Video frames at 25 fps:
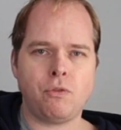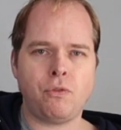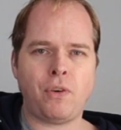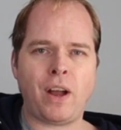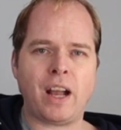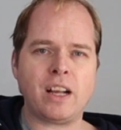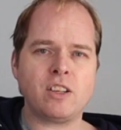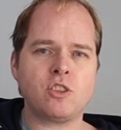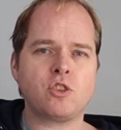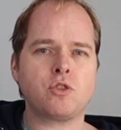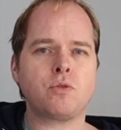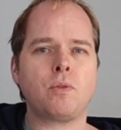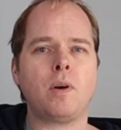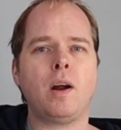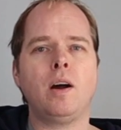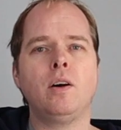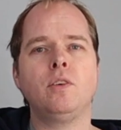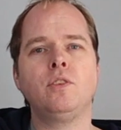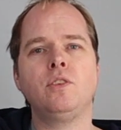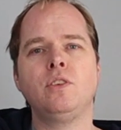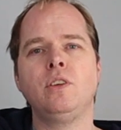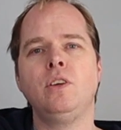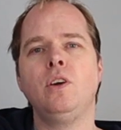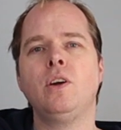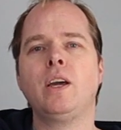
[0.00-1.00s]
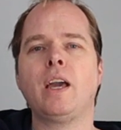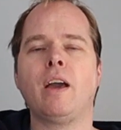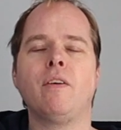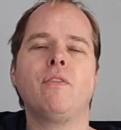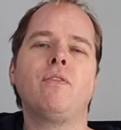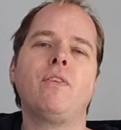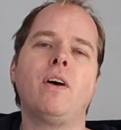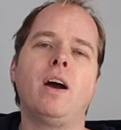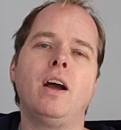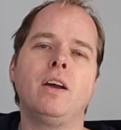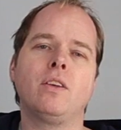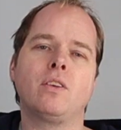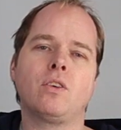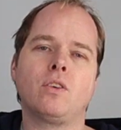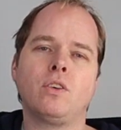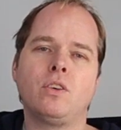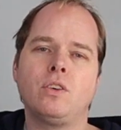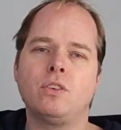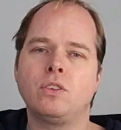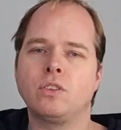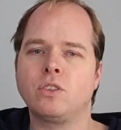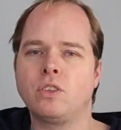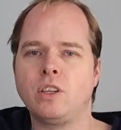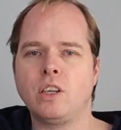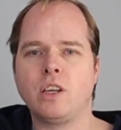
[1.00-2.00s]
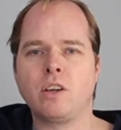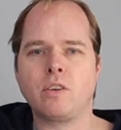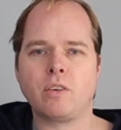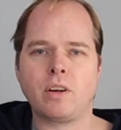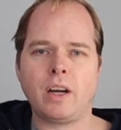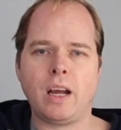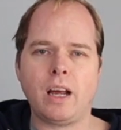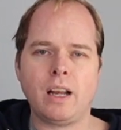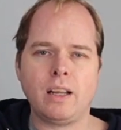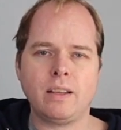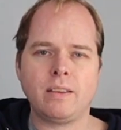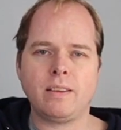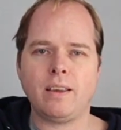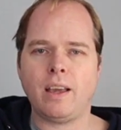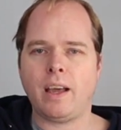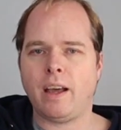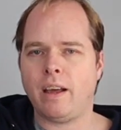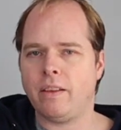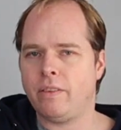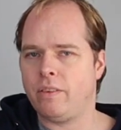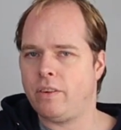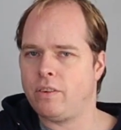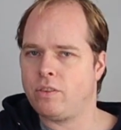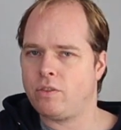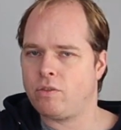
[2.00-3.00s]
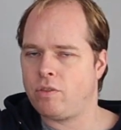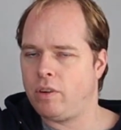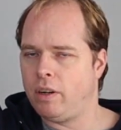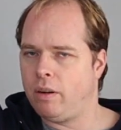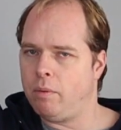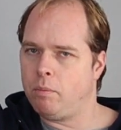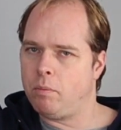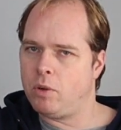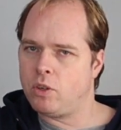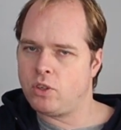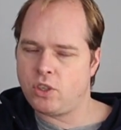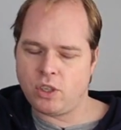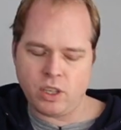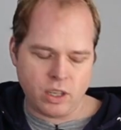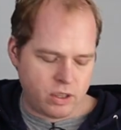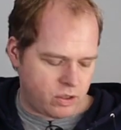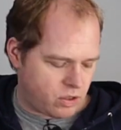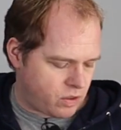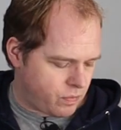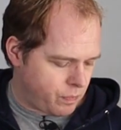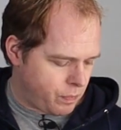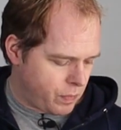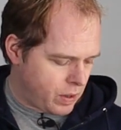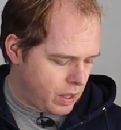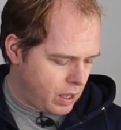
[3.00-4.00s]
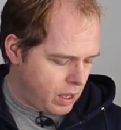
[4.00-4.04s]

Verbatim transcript: fan shroud you can find on the Creality Ender 3 machines.